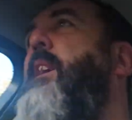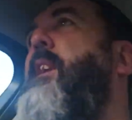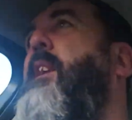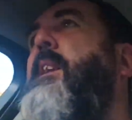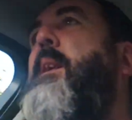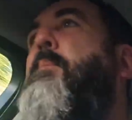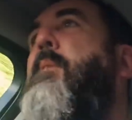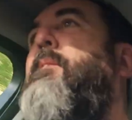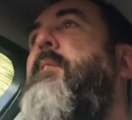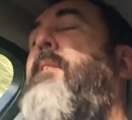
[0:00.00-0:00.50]
and a
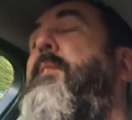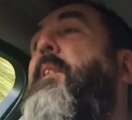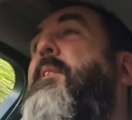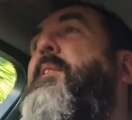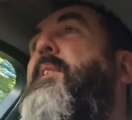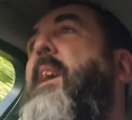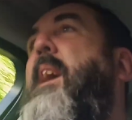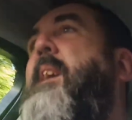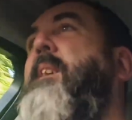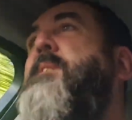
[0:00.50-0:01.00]
number of other
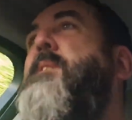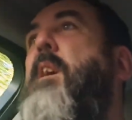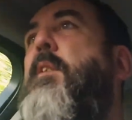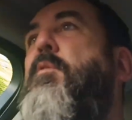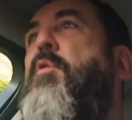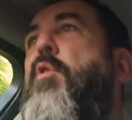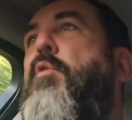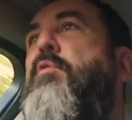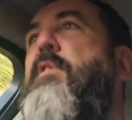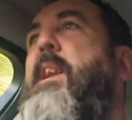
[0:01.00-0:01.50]
things that
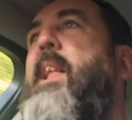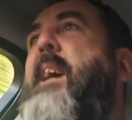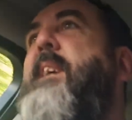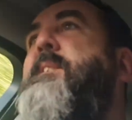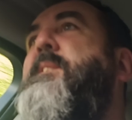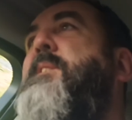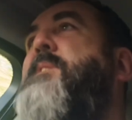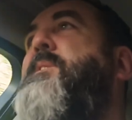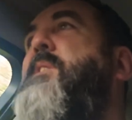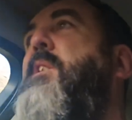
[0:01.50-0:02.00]
are all
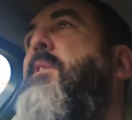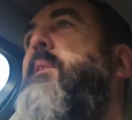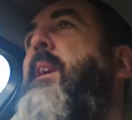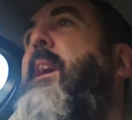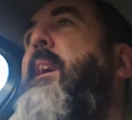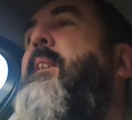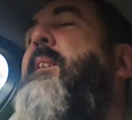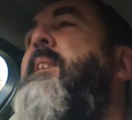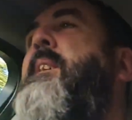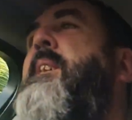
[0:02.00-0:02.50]
related to it.